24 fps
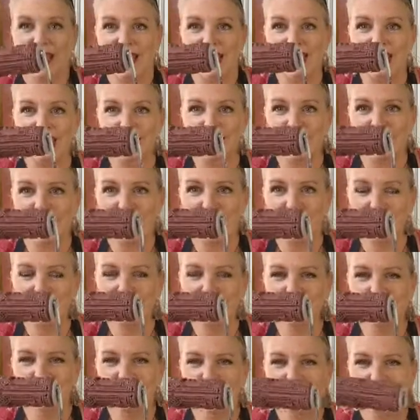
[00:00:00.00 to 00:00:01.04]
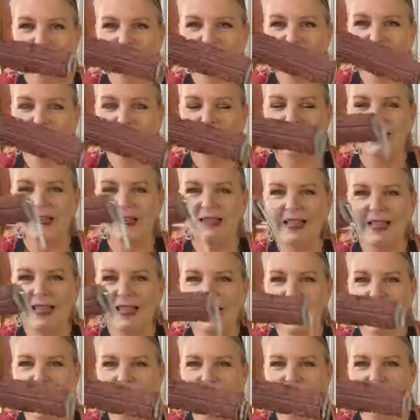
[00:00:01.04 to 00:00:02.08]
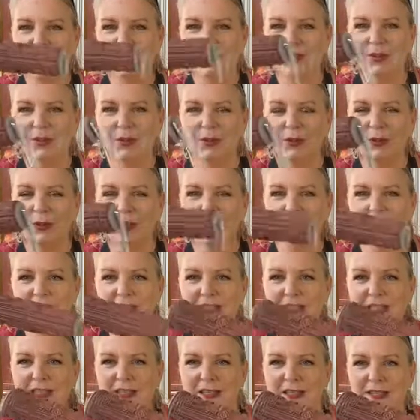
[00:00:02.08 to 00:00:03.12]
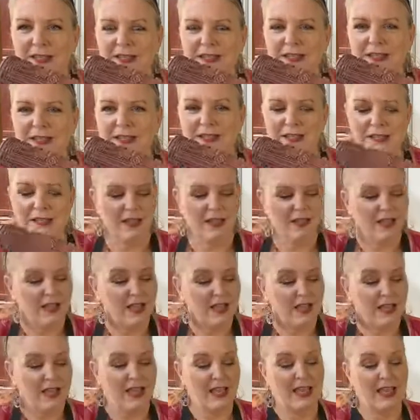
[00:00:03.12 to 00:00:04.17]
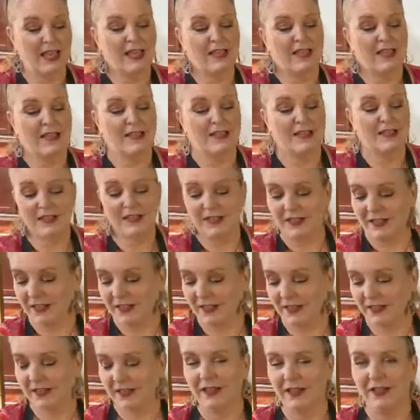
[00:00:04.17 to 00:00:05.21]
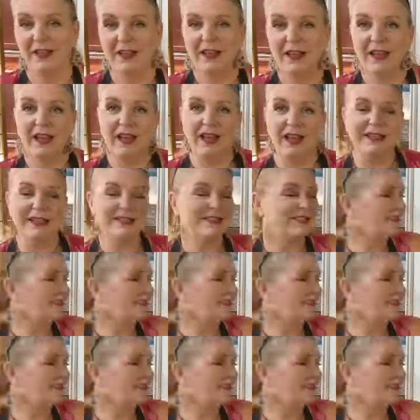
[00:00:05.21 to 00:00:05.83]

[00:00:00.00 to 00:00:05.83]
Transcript: And then, then I took this and I